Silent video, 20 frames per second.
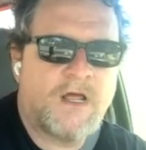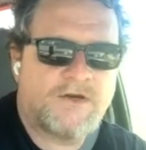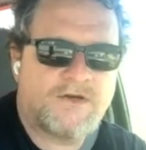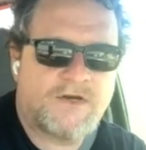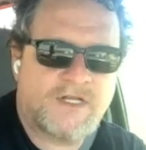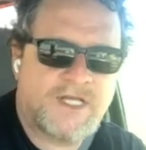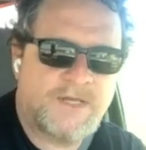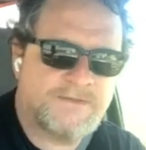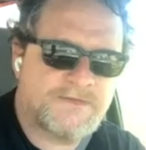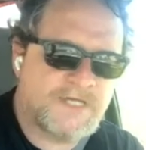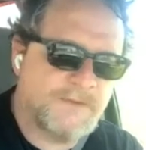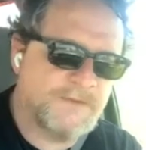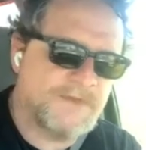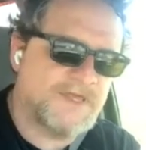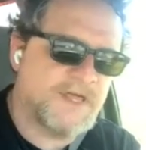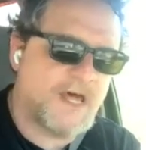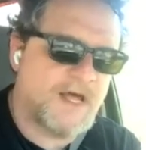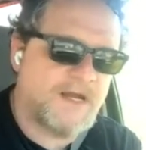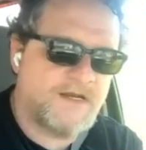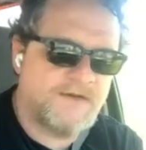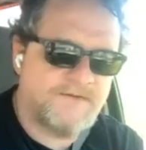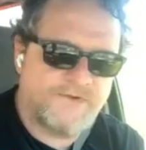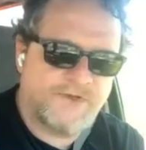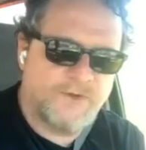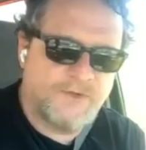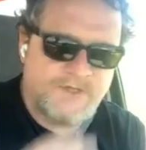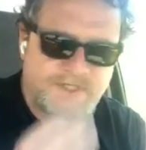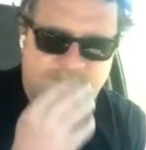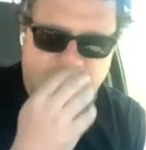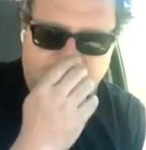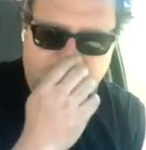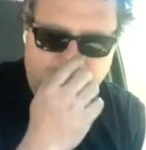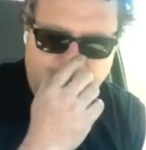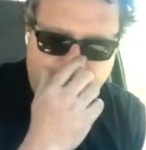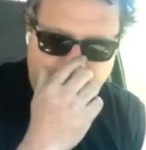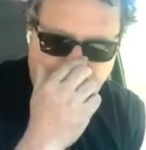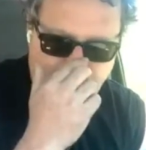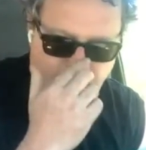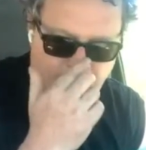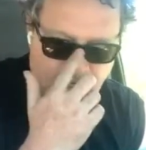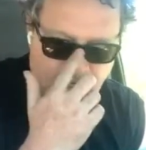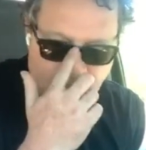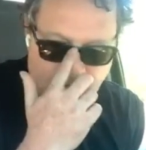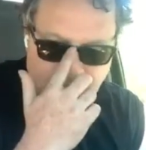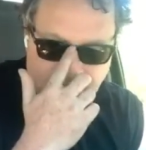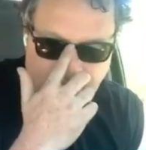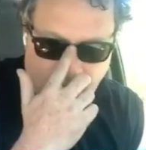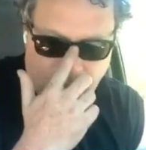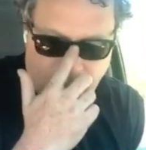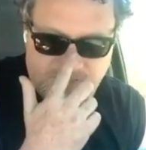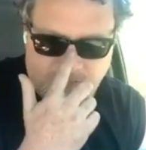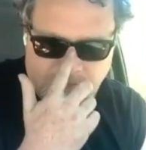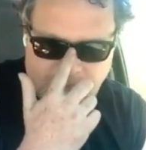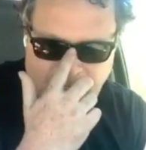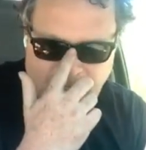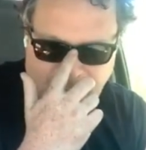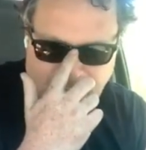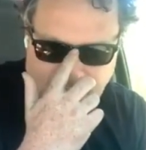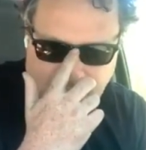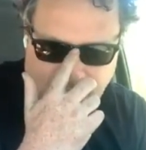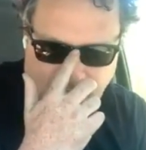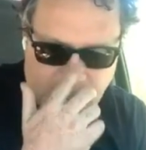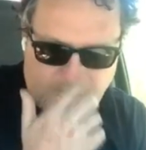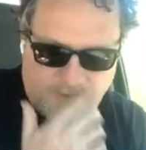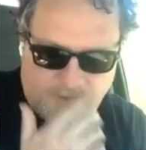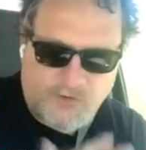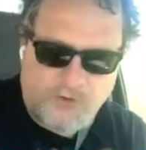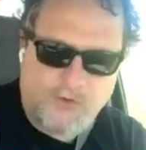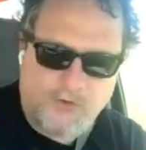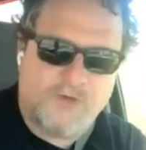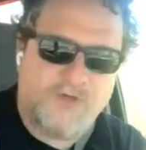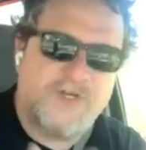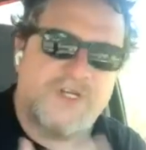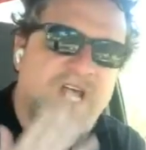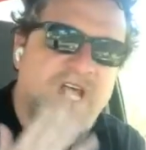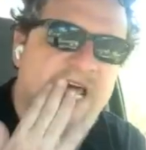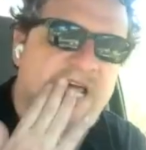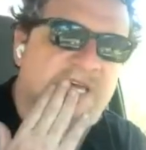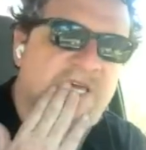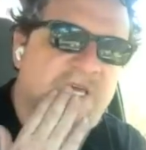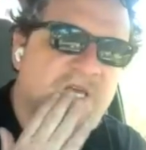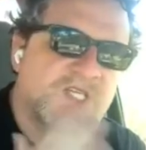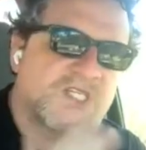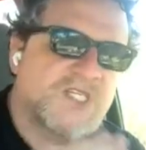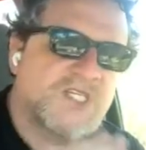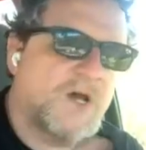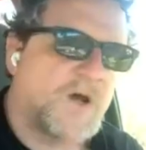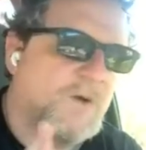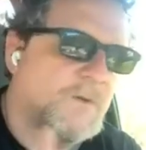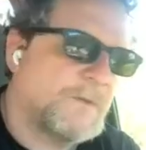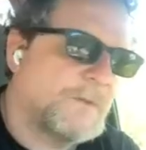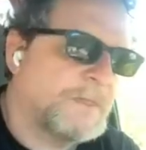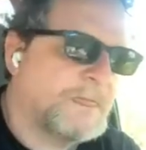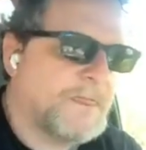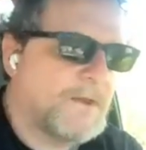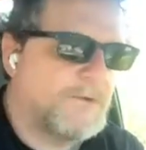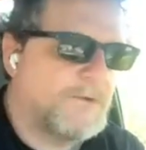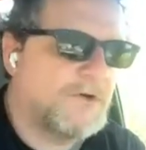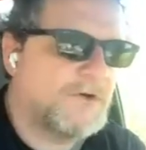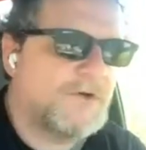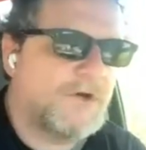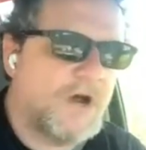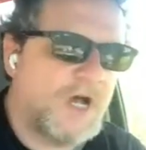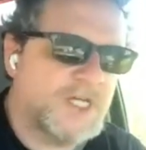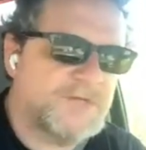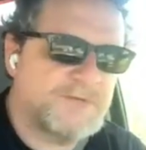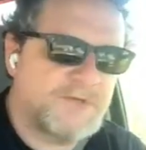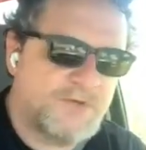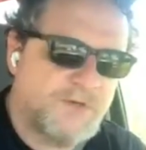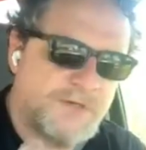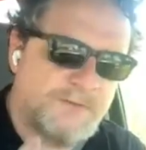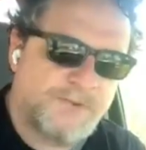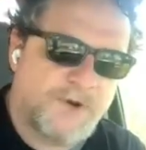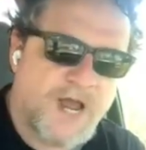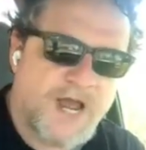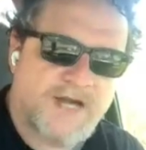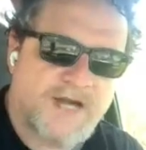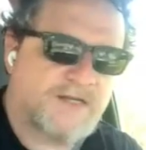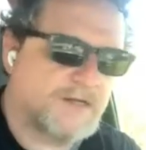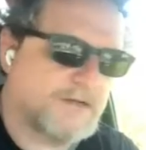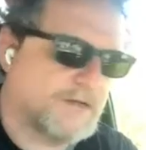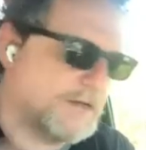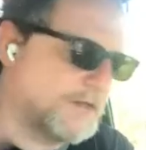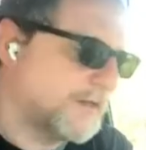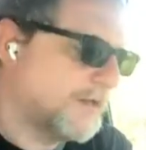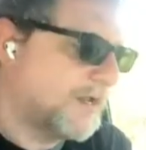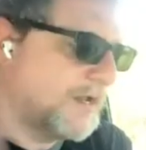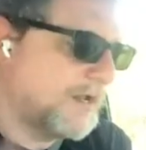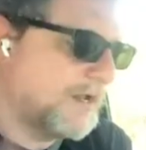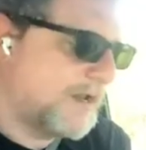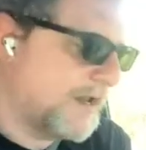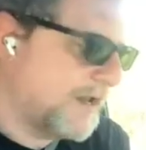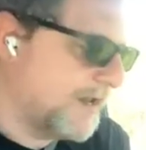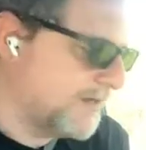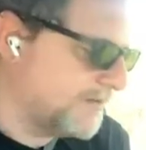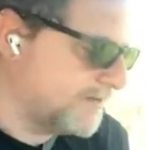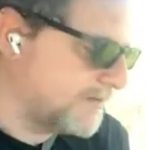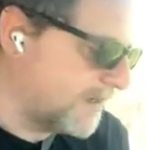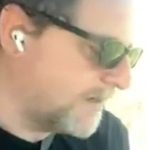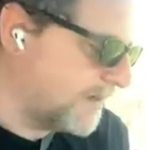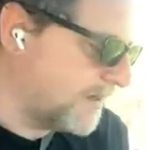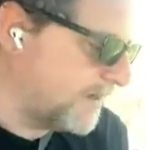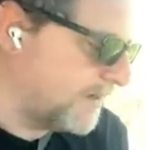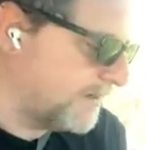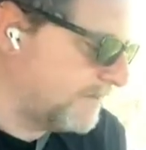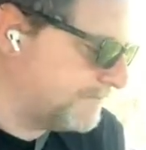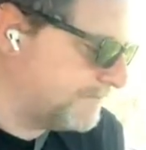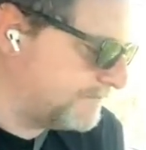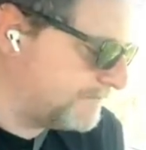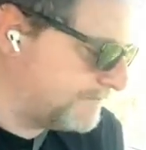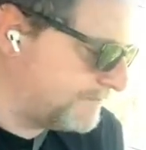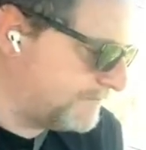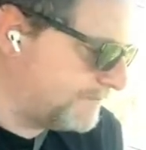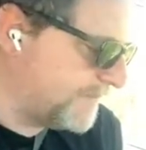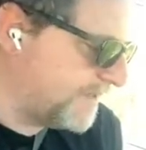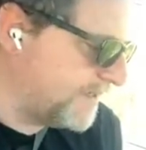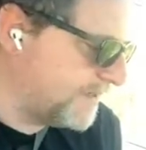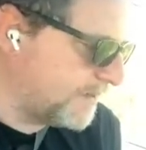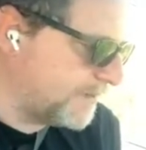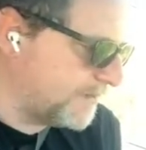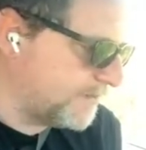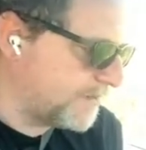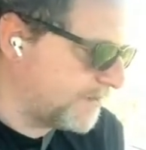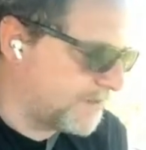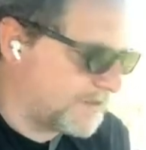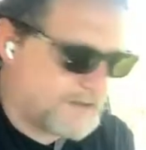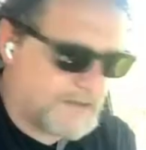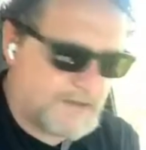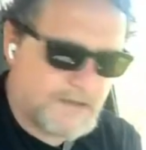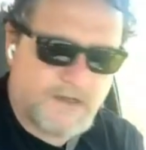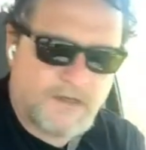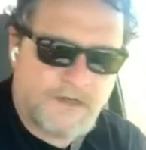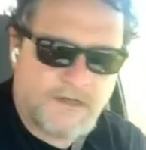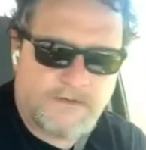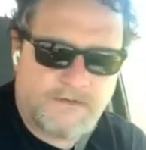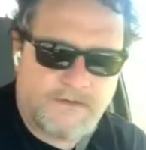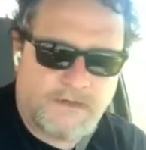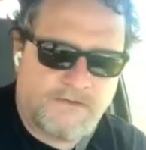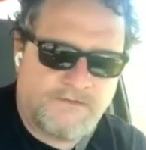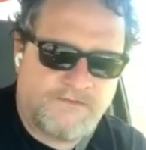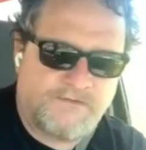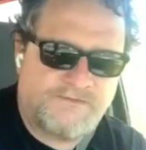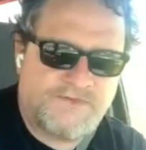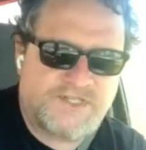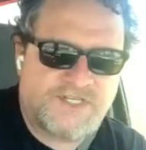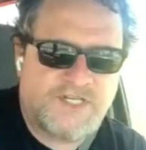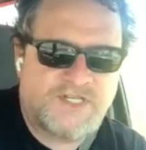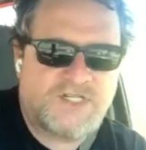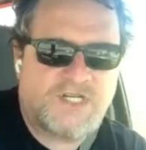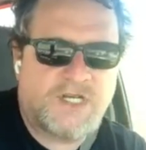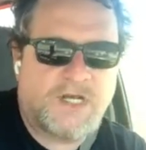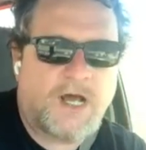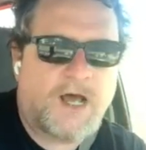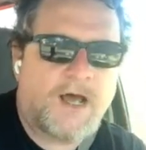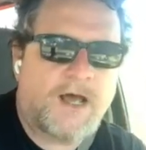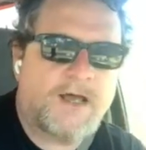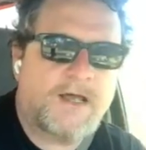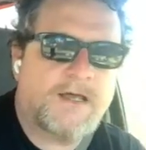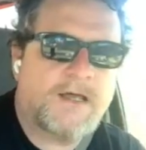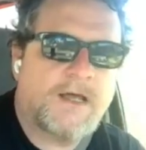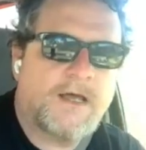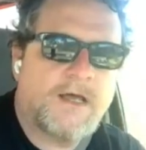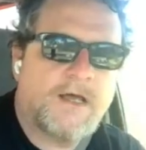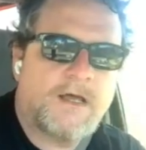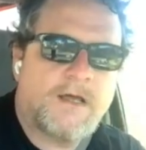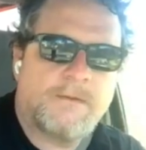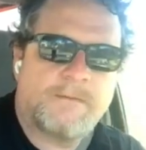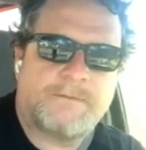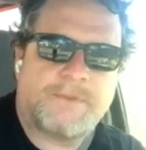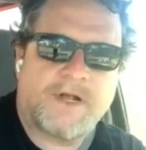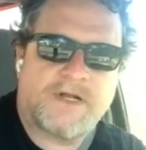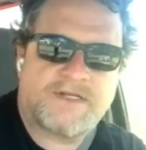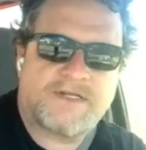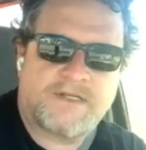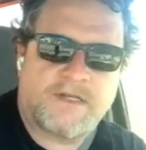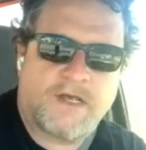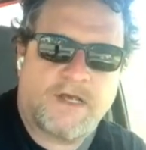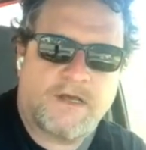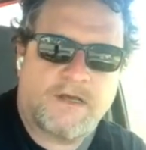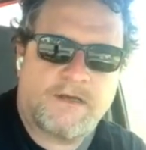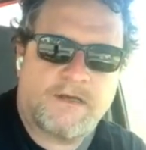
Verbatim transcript: Trying to keep some of that influence into it, but also make it kind of cool and tacky. So real cross between practical and um, you know uh, uh, uh CGI. But uh,